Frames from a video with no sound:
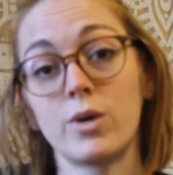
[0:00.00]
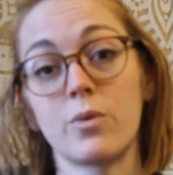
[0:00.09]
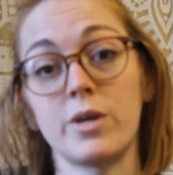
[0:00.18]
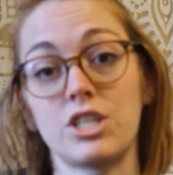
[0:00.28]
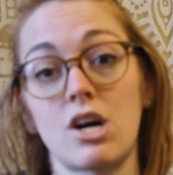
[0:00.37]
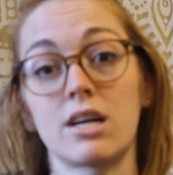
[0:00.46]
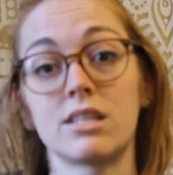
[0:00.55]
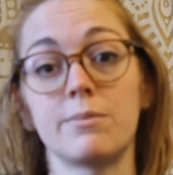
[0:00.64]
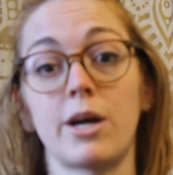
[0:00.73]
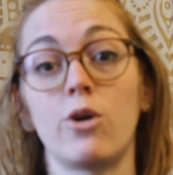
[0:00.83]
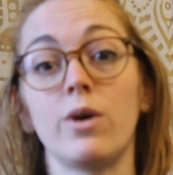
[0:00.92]
where we talked
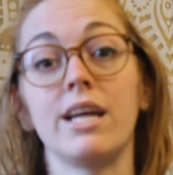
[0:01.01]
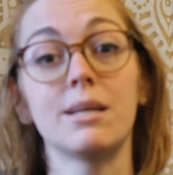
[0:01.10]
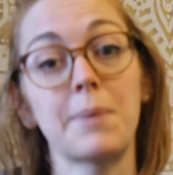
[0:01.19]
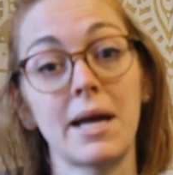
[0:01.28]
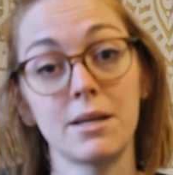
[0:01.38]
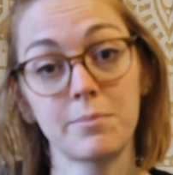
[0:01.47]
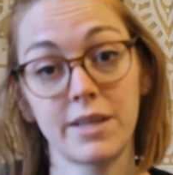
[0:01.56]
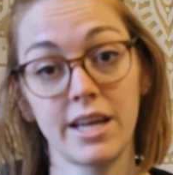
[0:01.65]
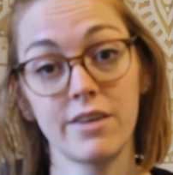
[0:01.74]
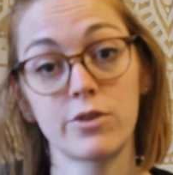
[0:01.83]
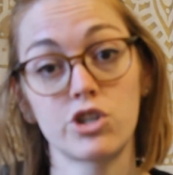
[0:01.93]
about independent
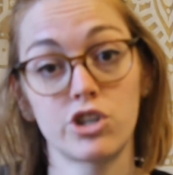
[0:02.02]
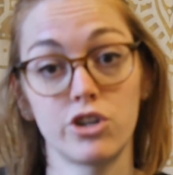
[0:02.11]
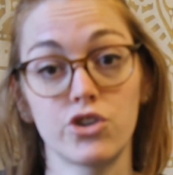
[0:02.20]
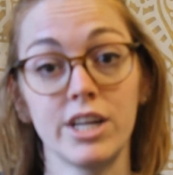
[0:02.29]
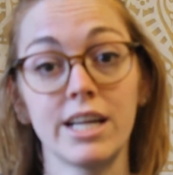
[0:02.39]
play for children